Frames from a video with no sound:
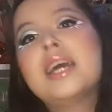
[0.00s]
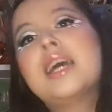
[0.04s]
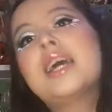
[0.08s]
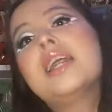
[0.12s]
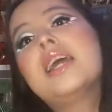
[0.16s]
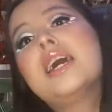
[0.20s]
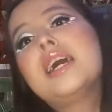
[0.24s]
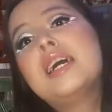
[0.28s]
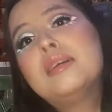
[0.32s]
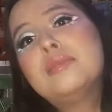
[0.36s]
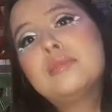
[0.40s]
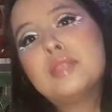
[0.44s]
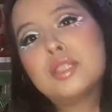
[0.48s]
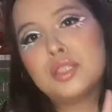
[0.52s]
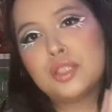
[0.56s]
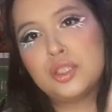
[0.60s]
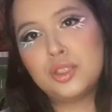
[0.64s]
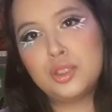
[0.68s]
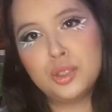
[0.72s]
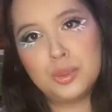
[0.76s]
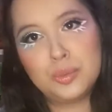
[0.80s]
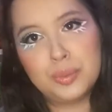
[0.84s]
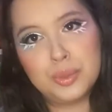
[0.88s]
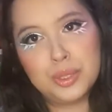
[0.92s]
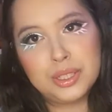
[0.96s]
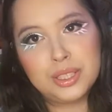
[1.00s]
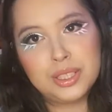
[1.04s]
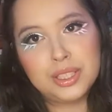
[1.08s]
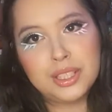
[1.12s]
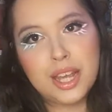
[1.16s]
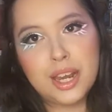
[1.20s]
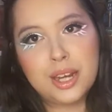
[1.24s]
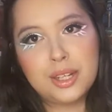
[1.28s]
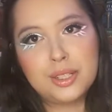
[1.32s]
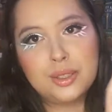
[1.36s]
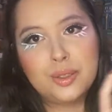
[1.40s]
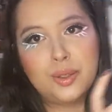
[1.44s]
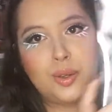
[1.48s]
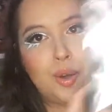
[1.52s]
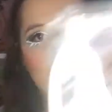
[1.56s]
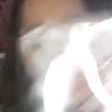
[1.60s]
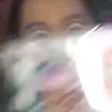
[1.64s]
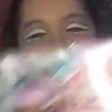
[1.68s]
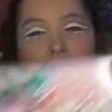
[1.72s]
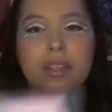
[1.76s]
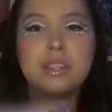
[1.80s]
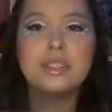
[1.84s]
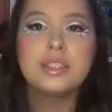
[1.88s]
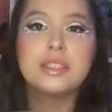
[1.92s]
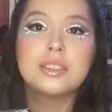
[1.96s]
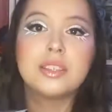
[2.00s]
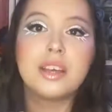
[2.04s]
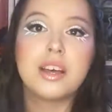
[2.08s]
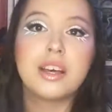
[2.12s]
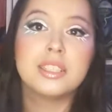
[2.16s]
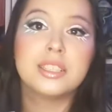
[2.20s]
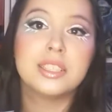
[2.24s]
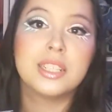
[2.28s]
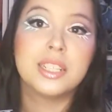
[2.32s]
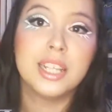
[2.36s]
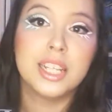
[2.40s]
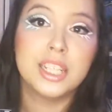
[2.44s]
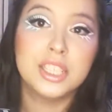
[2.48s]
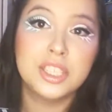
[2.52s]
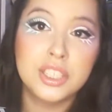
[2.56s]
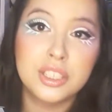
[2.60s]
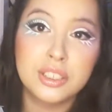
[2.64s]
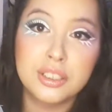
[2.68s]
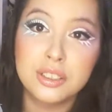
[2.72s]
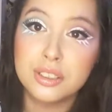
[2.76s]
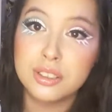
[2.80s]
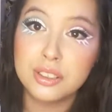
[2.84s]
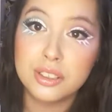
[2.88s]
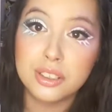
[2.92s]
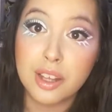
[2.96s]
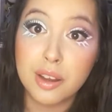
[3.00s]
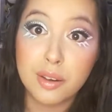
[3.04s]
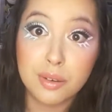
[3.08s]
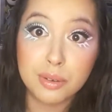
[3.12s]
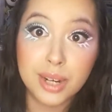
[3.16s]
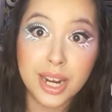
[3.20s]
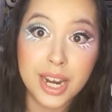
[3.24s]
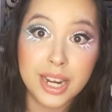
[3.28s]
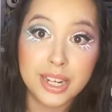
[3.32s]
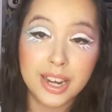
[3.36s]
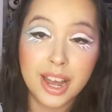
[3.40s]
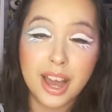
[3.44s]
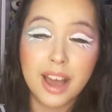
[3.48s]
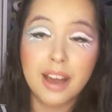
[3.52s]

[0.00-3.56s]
And I am just super excited to open this doll, so let's just do that right